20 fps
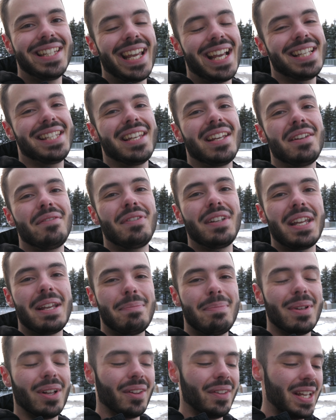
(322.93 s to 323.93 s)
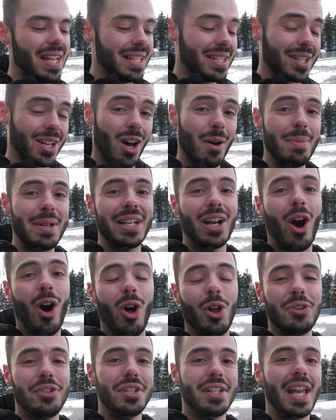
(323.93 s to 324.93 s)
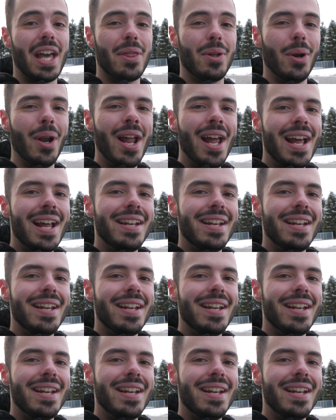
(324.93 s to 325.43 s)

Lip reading: The S80 V8 build is coming all together.